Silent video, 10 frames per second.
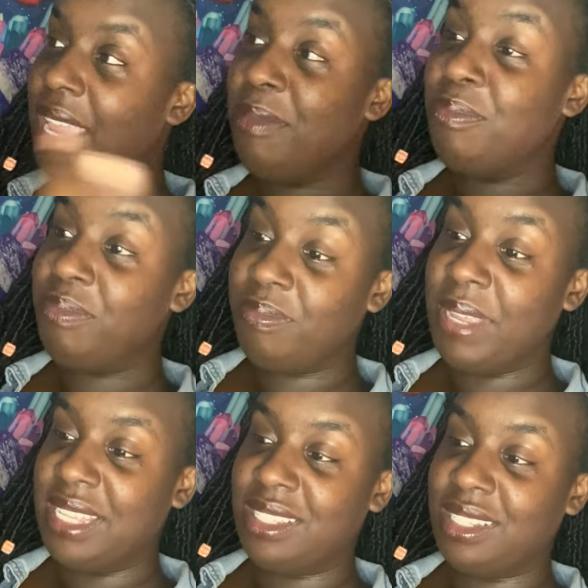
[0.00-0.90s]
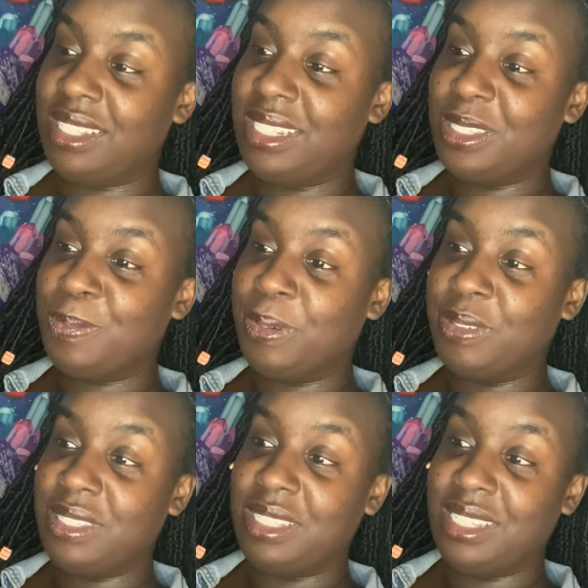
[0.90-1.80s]
And basically this
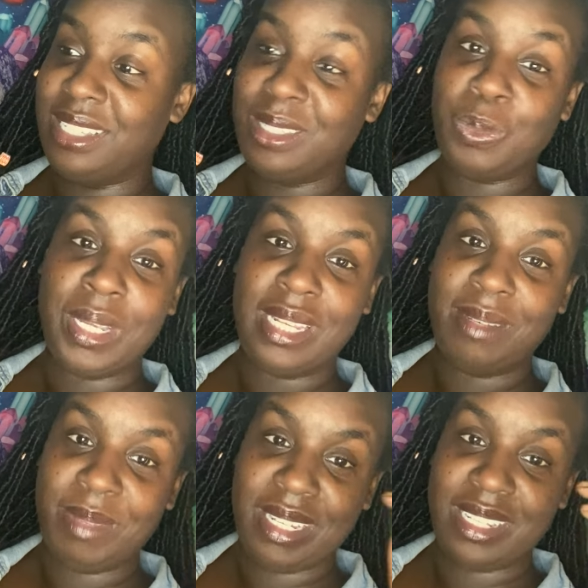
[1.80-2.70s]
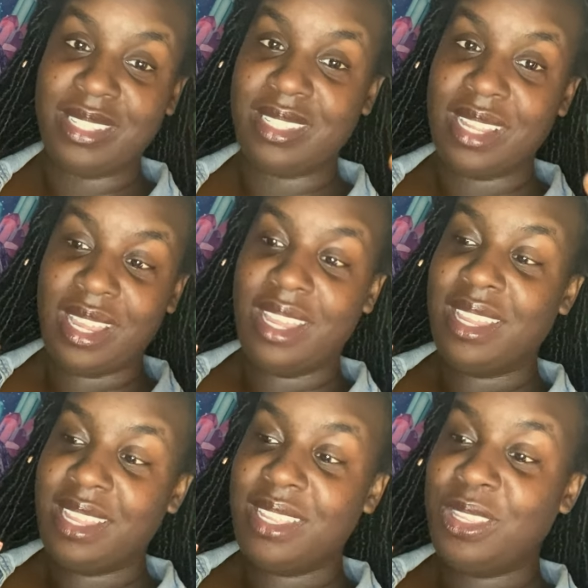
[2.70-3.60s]
person is winning because
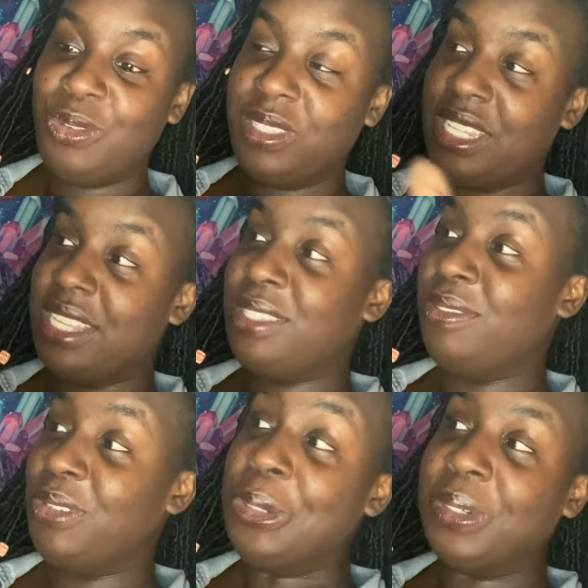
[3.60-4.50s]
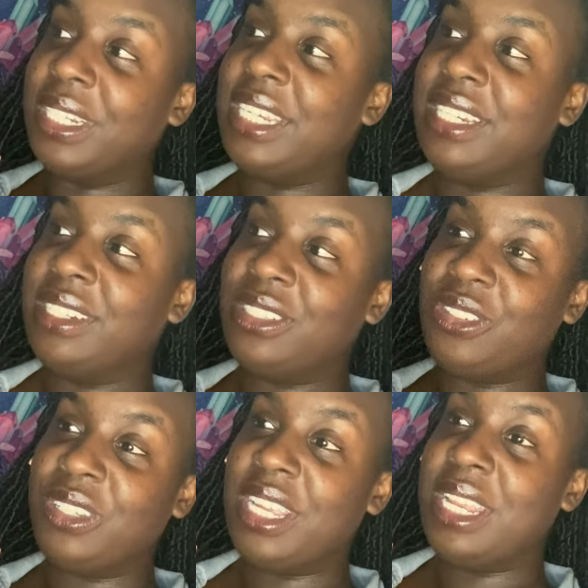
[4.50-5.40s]
you as the interviewer here,
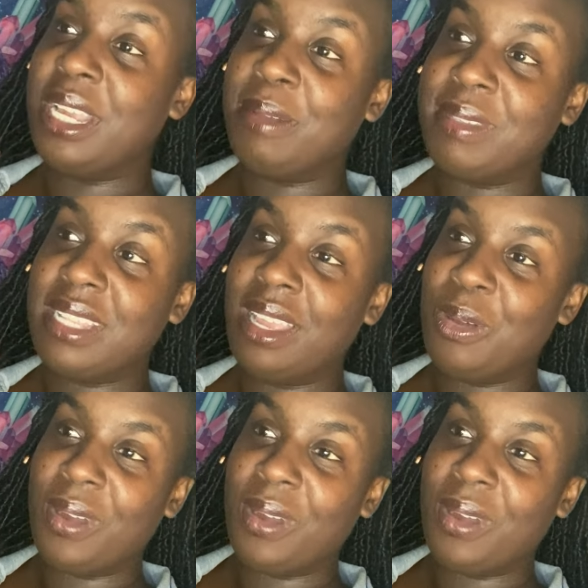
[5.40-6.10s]
you're getting upset.